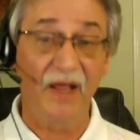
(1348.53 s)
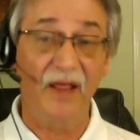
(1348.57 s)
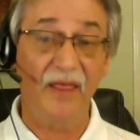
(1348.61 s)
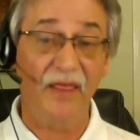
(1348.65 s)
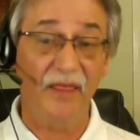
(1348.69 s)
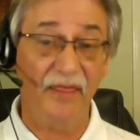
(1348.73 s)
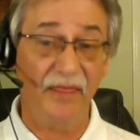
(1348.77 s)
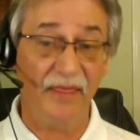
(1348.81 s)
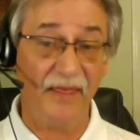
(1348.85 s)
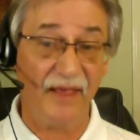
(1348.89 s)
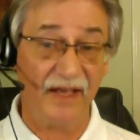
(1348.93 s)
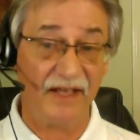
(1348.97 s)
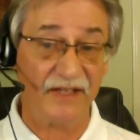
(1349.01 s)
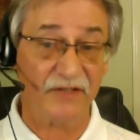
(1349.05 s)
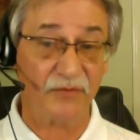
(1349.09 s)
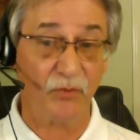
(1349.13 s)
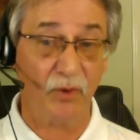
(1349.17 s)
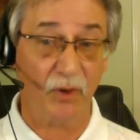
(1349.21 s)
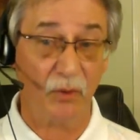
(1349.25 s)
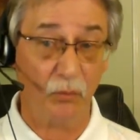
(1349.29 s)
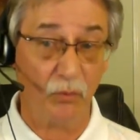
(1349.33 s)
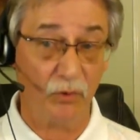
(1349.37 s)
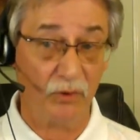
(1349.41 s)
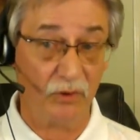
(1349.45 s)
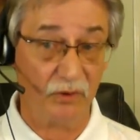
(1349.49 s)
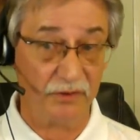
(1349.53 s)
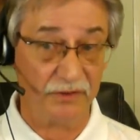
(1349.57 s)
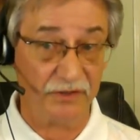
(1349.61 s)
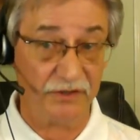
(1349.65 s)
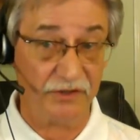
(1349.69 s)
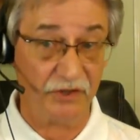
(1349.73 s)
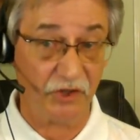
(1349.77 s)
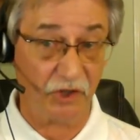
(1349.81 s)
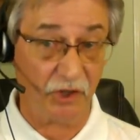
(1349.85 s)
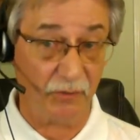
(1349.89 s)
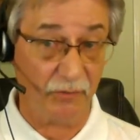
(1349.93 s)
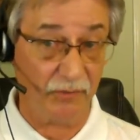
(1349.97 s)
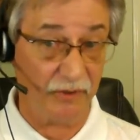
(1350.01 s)
That's what will
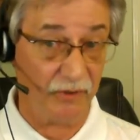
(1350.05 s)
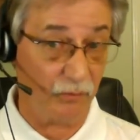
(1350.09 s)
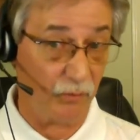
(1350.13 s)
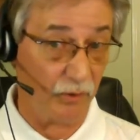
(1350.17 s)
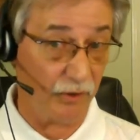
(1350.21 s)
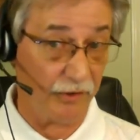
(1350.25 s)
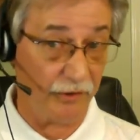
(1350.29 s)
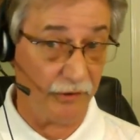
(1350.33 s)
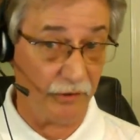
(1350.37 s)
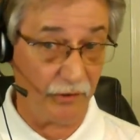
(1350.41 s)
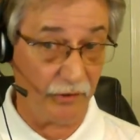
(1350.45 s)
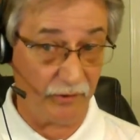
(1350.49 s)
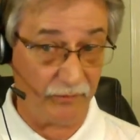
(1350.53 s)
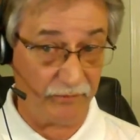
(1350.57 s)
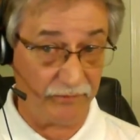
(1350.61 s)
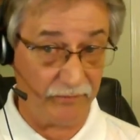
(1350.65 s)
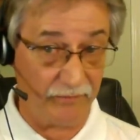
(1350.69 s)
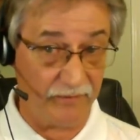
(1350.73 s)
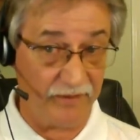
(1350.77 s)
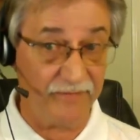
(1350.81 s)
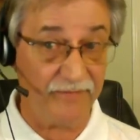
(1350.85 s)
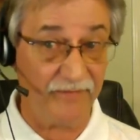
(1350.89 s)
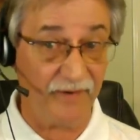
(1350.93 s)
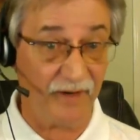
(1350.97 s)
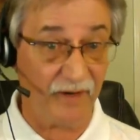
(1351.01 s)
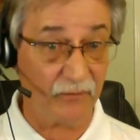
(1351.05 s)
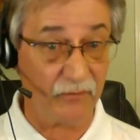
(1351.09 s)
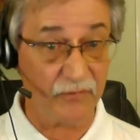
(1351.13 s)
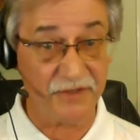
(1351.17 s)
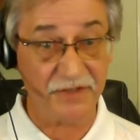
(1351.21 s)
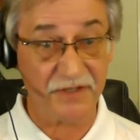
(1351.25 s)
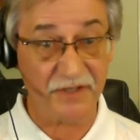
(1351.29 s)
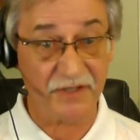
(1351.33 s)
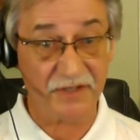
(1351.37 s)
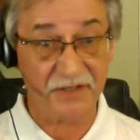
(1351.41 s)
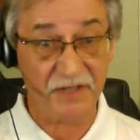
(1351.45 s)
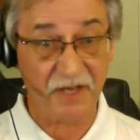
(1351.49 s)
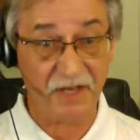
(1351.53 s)
determine whether your event was
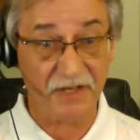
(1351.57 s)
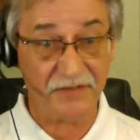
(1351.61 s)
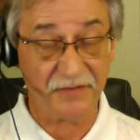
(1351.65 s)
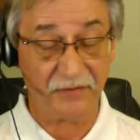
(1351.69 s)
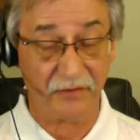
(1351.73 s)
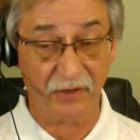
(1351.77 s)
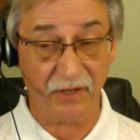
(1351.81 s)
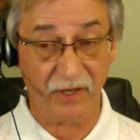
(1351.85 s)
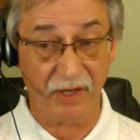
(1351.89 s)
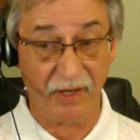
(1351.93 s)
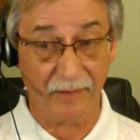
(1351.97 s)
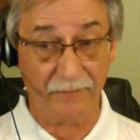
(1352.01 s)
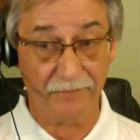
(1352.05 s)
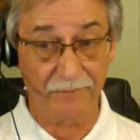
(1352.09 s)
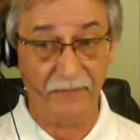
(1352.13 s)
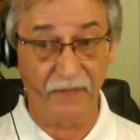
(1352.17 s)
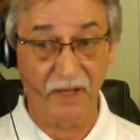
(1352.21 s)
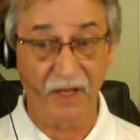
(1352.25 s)
successful or not.